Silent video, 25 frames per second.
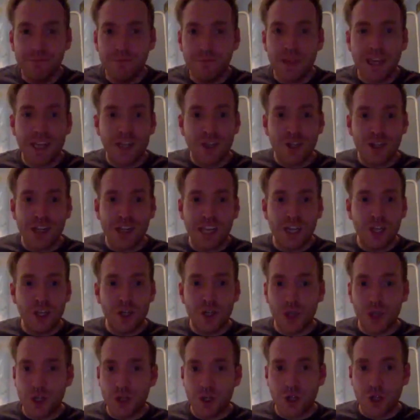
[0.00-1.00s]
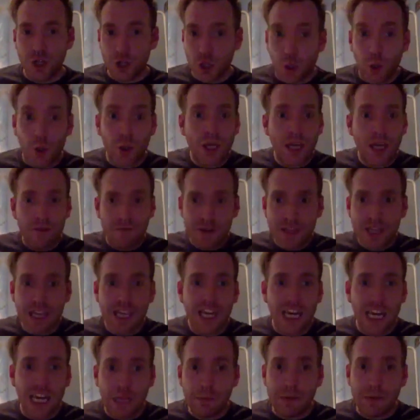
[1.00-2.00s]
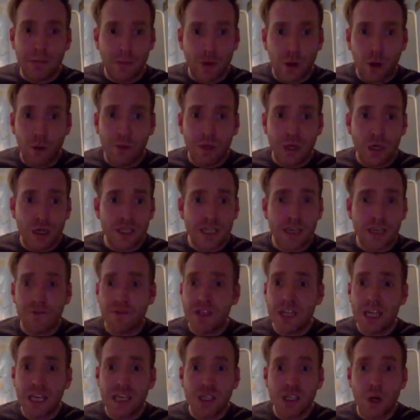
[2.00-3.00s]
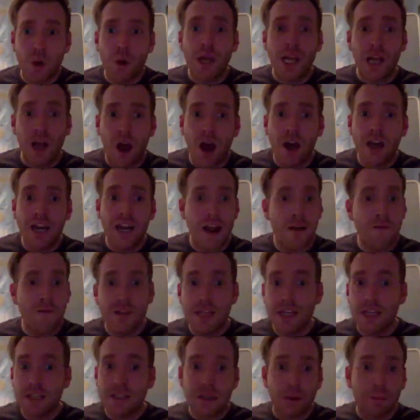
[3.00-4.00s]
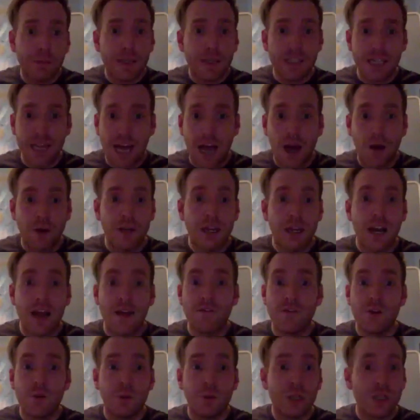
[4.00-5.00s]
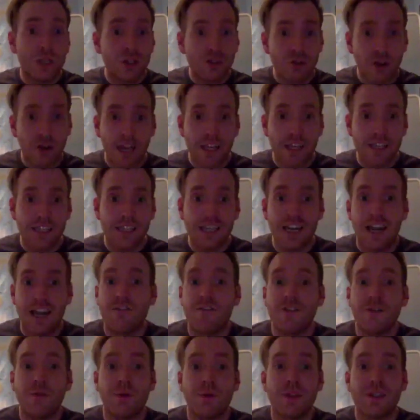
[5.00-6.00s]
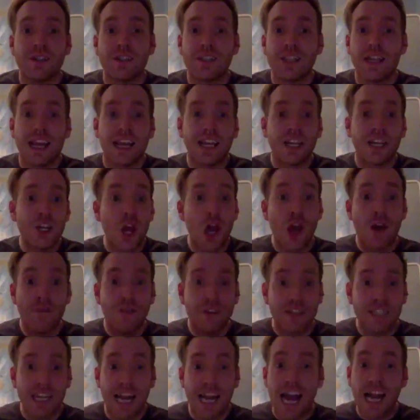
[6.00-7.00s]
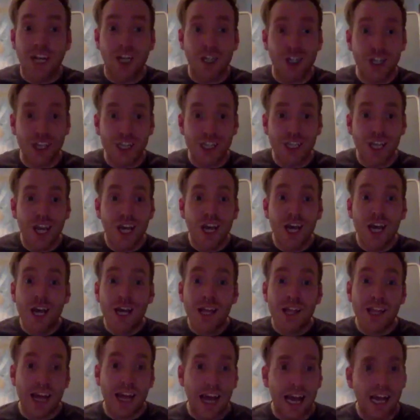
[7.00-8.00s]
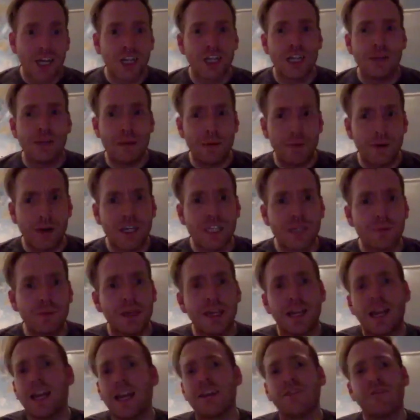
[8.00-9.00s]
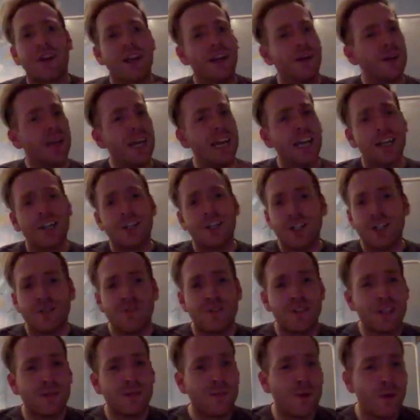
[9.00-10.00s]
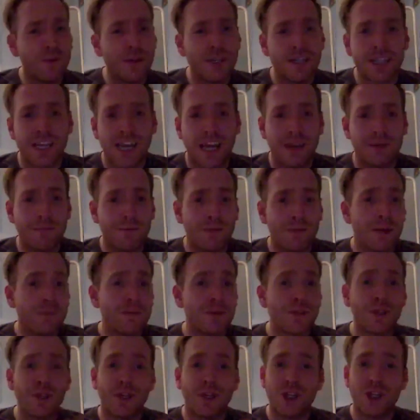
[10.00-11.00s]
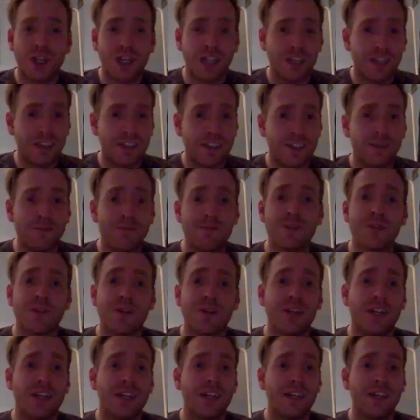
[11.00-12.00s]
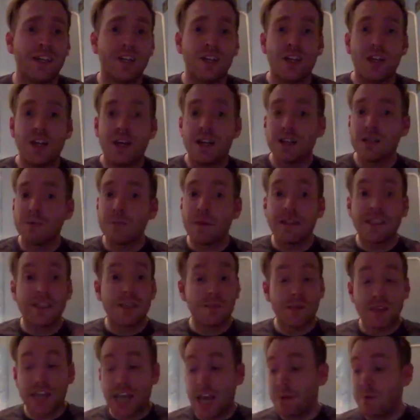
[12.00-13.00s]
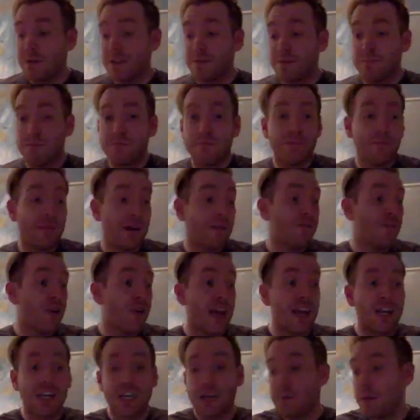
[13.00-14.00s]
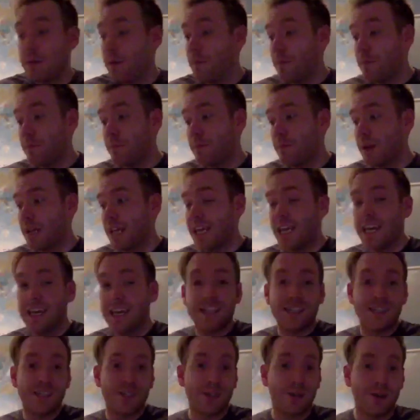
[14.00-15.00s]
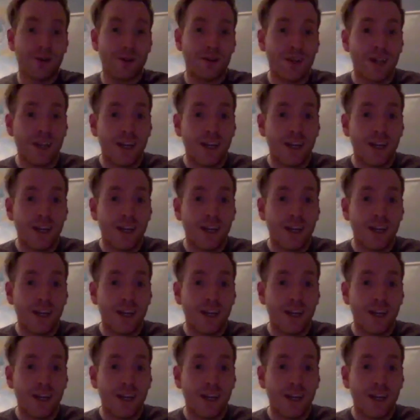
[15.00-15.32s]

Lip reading: enjoy everything a little bit more, because everything's going on and everything's up and down and everyone's stressed and everyone's like nervous and anxious, that actually people are just being like, right, okay, just for this moment in time, I'm just going to chill. I'm just going to spend some time with my friend or my kids, or,